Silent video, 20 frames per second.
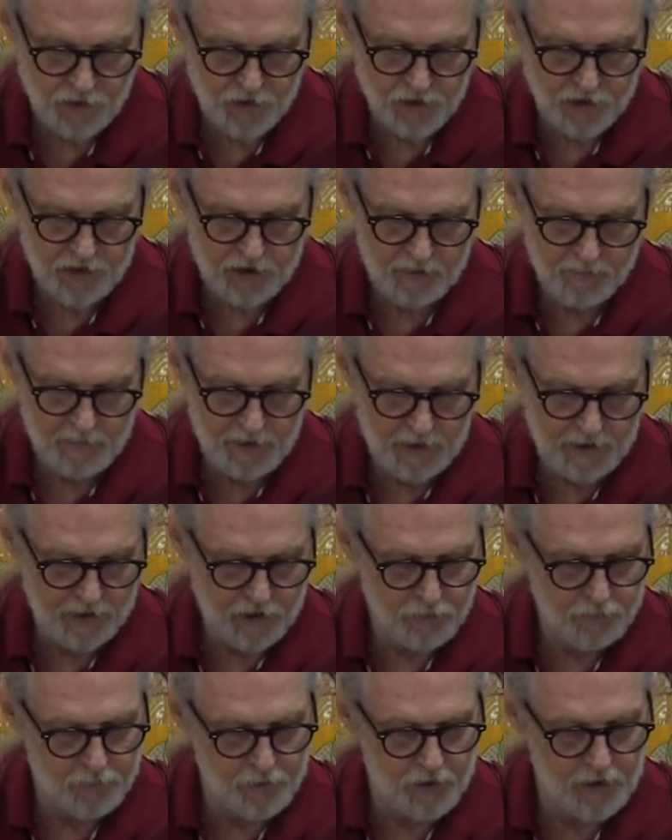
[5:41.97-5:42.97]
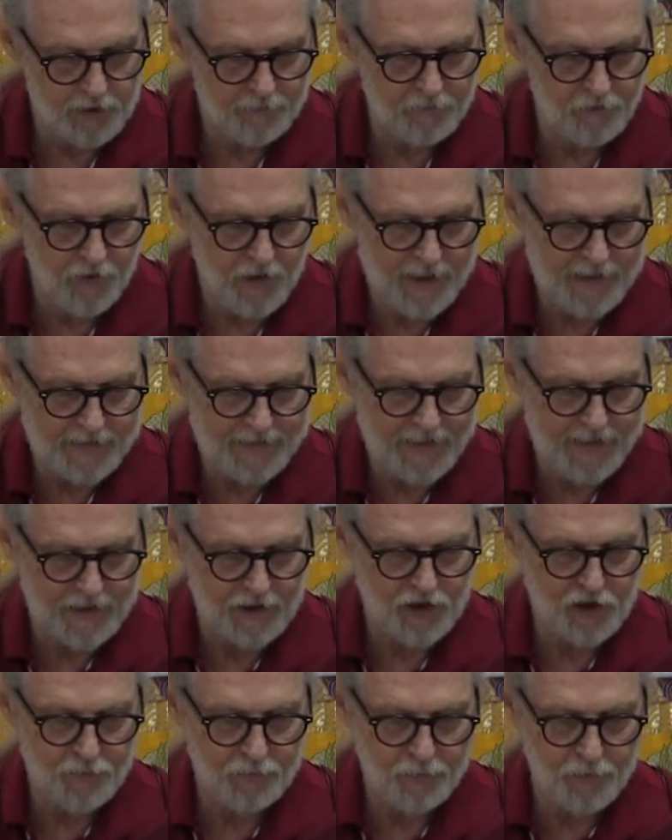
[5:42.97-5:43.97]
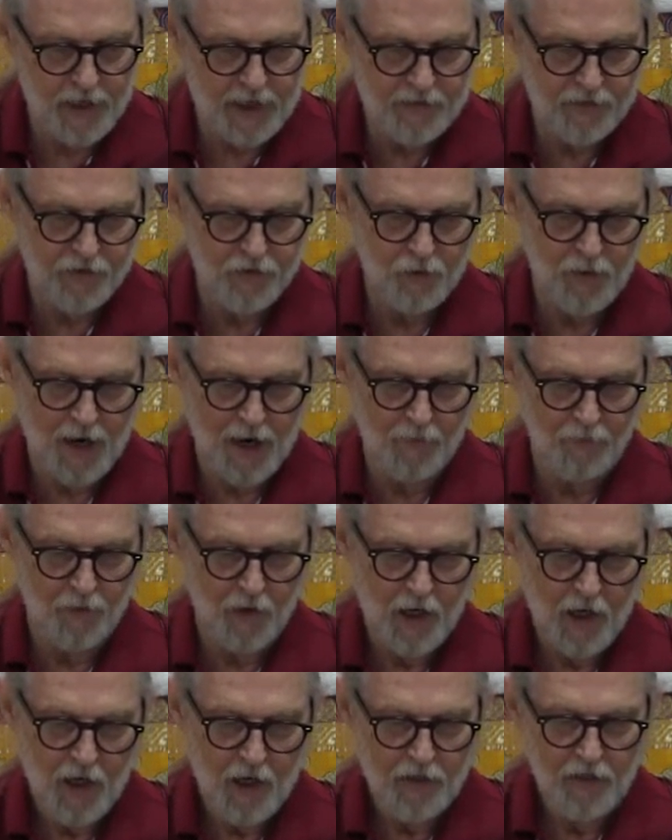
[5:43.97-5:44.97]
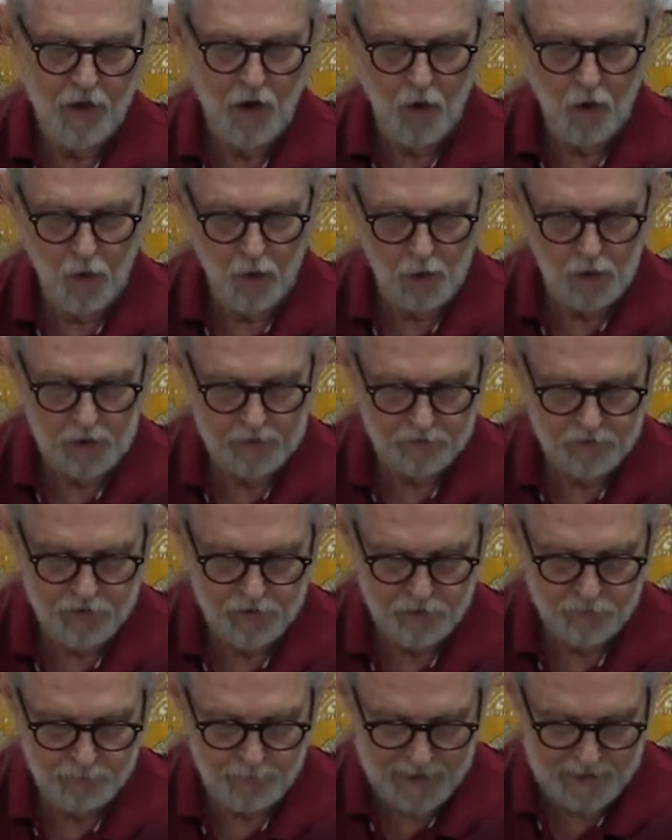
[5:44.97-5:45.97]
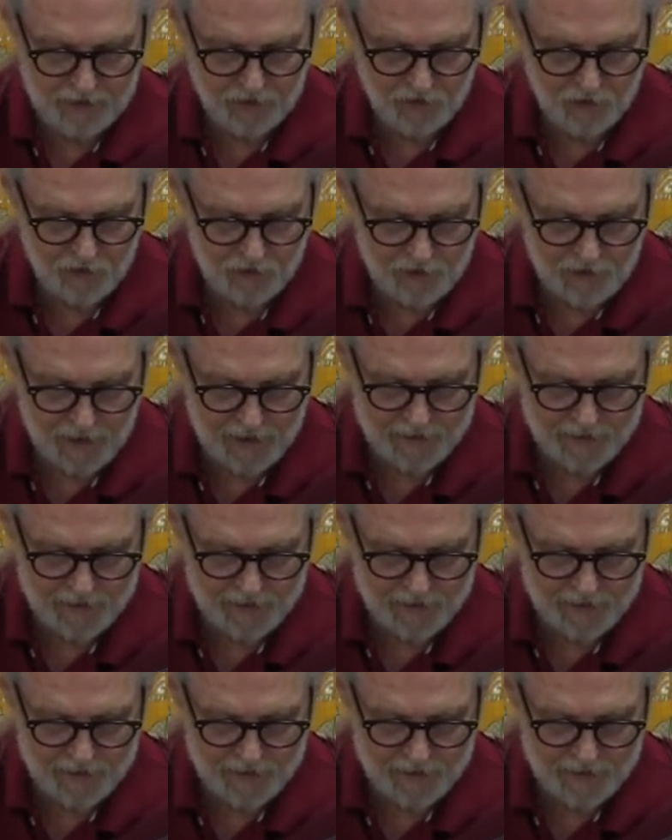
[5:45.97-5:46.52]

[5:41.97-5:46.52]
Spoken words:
stimulants proliferate and spread throughout the whole of space,